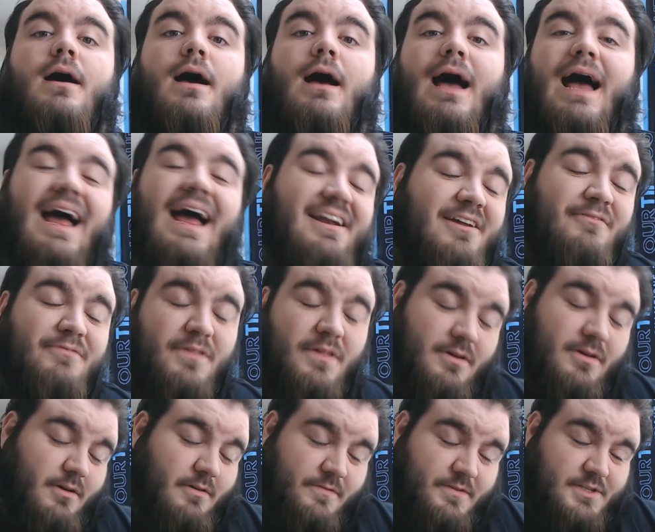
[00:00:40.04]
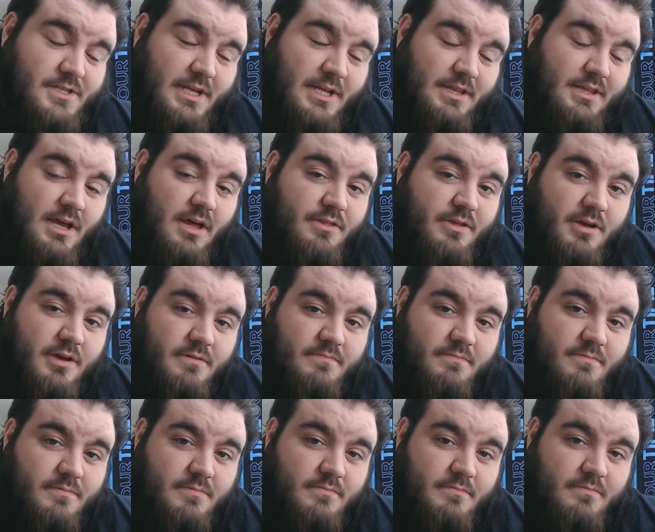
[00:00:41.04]
And obviously the other
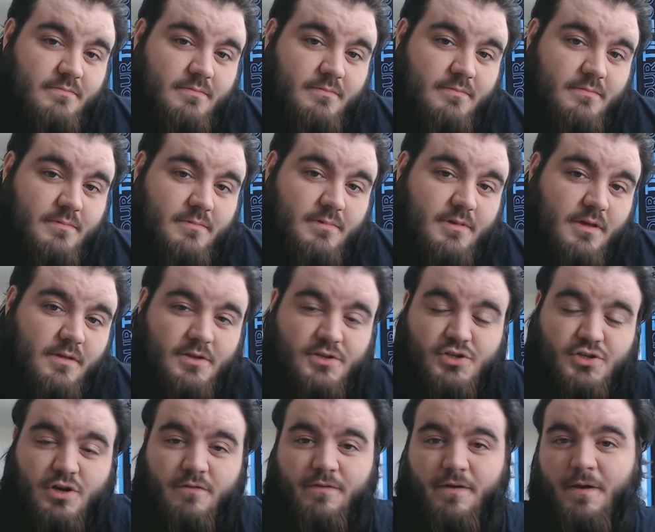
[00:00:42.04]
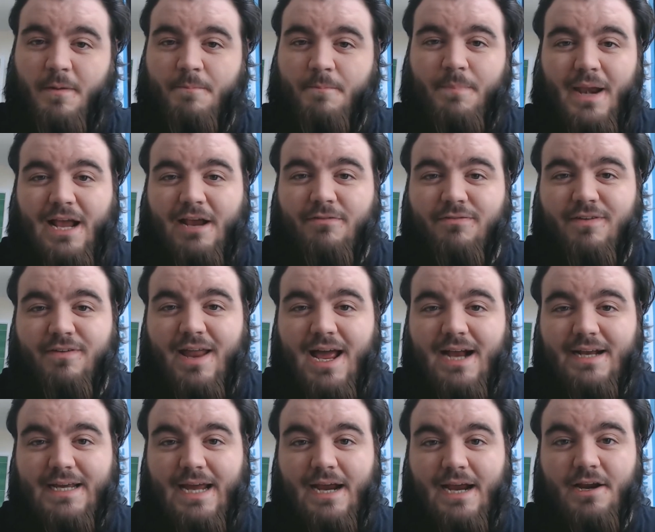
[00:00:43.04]
sort of black
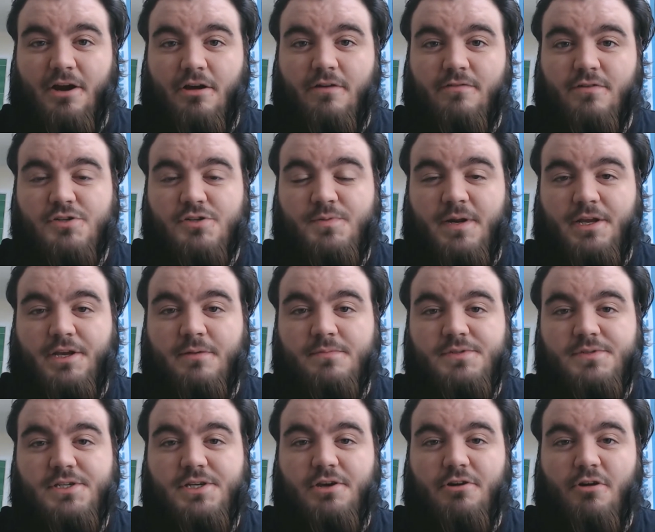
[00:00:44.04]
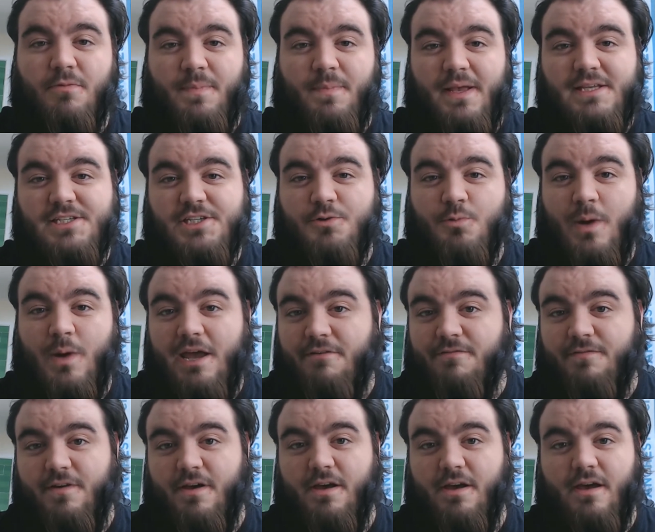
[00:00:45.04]
flag hangovers when it comes to Europe is
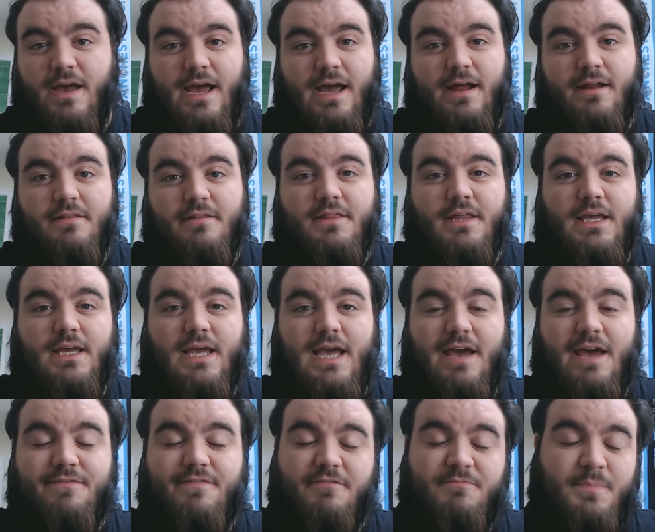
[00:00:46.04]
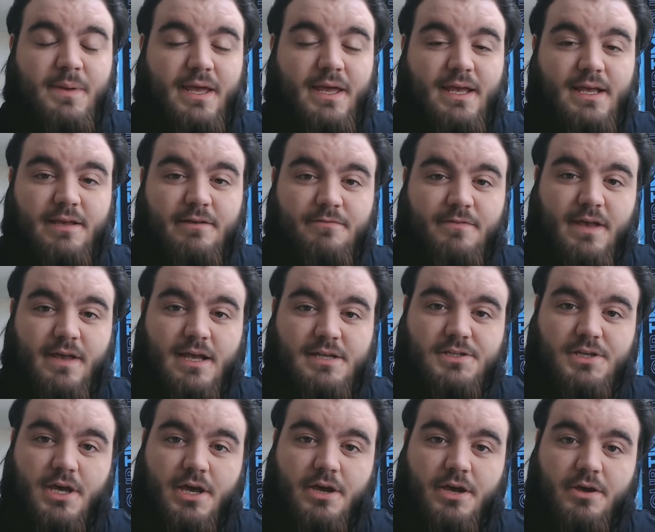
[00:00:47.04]
UEFA and the FFP
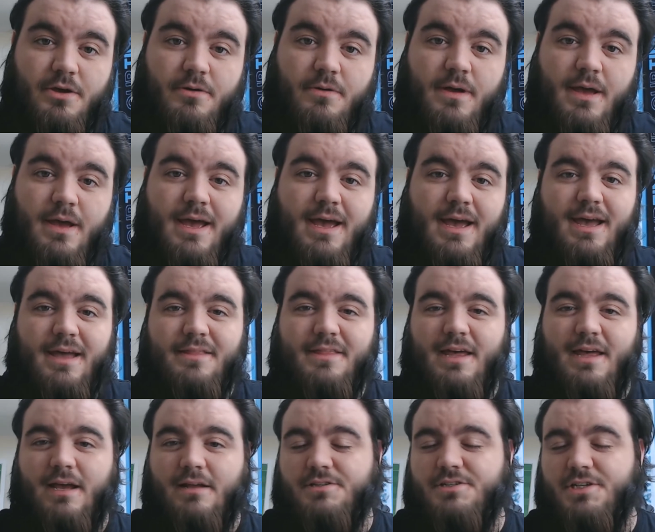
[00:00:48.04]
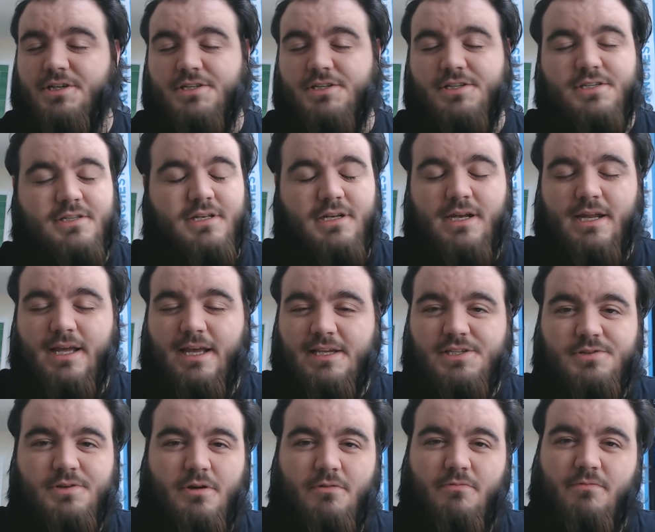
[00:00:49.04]
fiasco that just leads
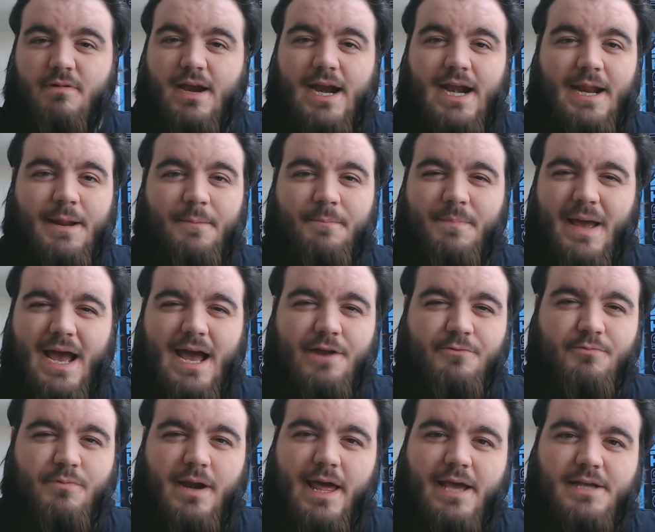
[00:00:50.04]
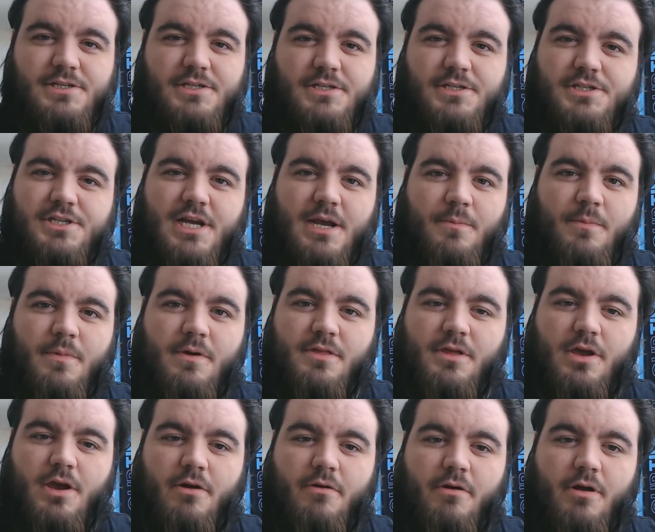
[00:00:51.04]
to a really bad relationship with
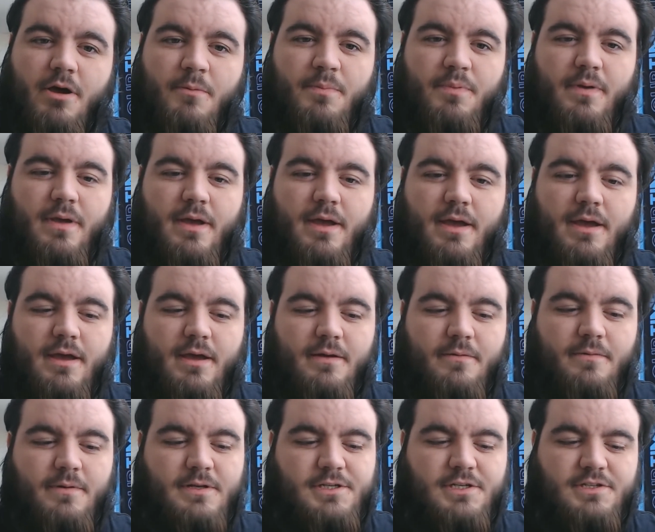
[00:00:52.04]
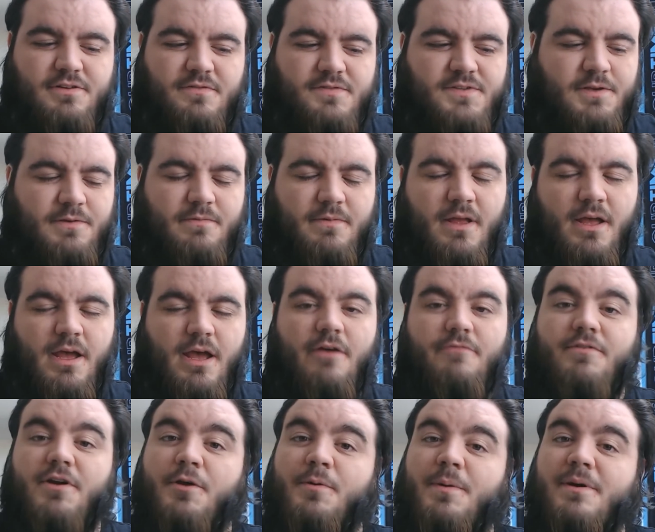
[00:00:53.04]
Europe, which is obviously
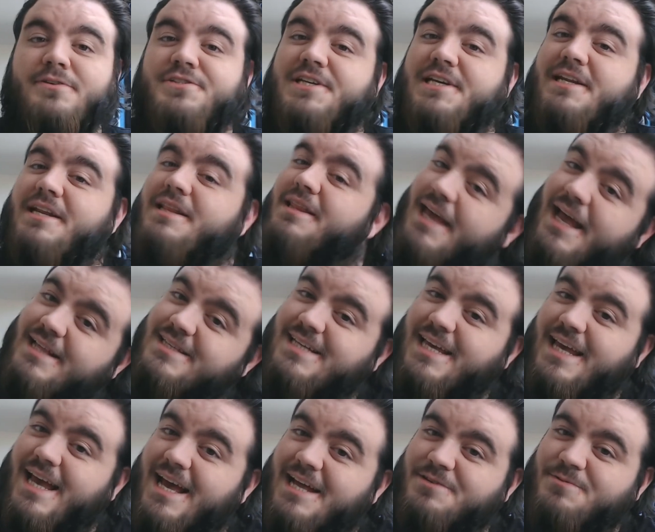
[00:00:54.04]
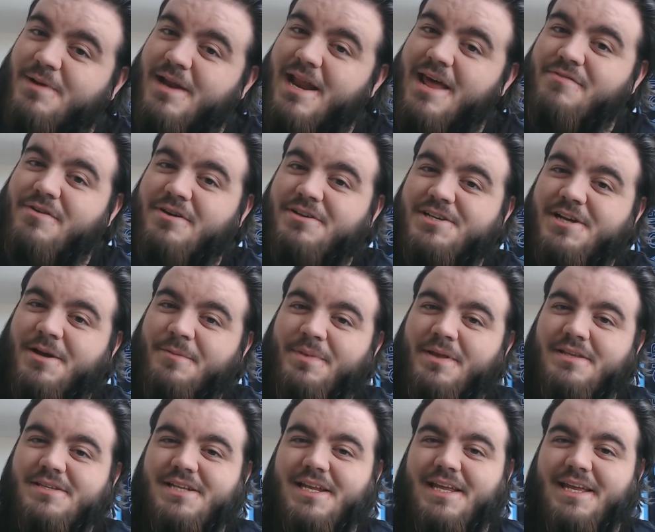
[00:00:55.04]
very well seen at the Etihad whenever
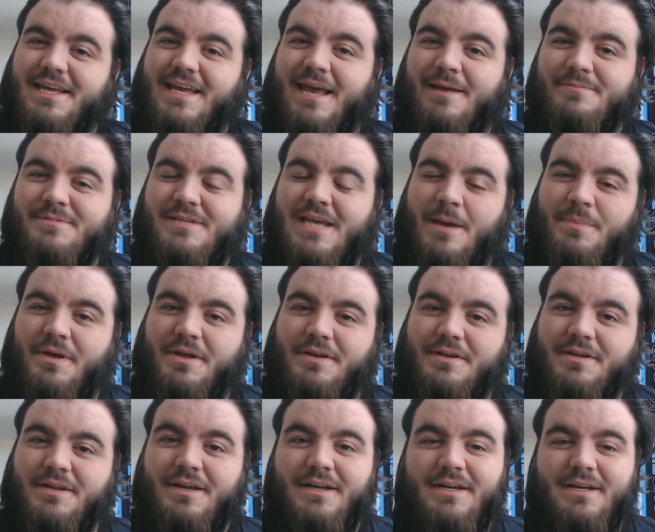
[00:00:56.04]
Champions League games happen.